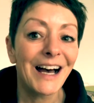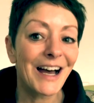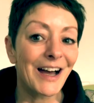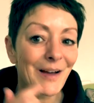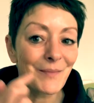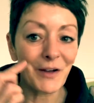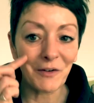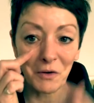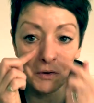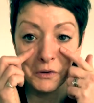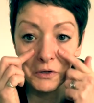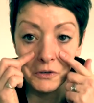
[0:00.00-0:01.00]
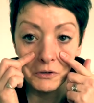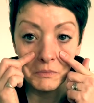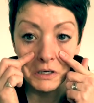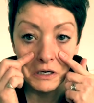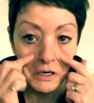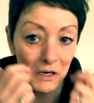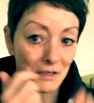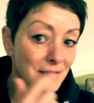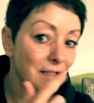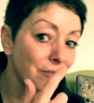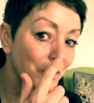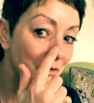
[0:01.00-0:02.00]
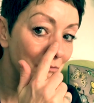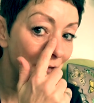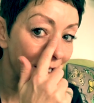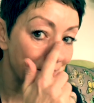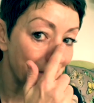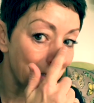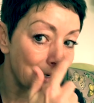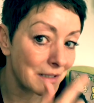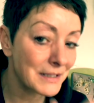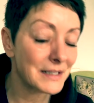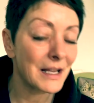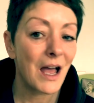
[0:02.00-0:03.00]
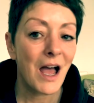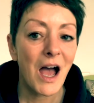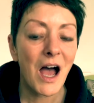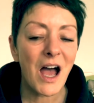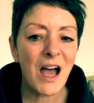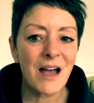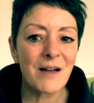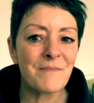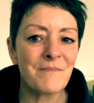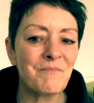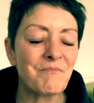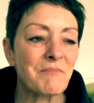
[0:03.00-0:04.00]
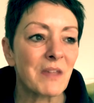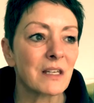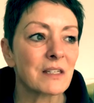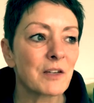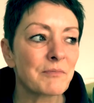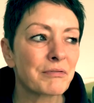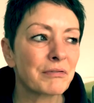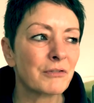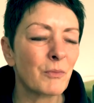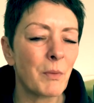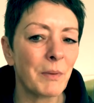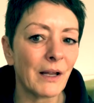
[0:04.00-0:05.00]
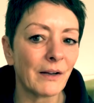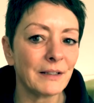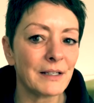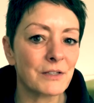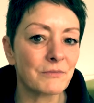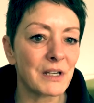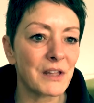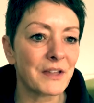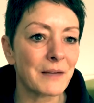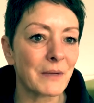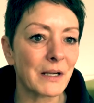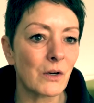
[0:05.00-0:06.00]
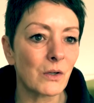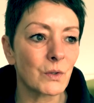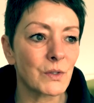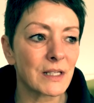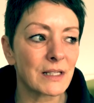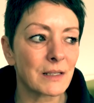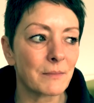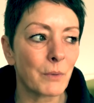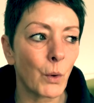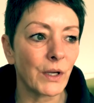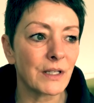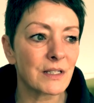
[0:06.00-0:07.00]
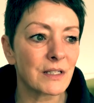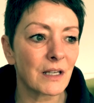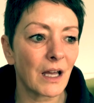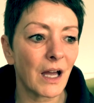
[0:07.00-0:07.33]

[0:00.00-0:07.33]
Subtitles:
I've got goggle marks. I've got red marks. So probably I need to rethink my goggles at some point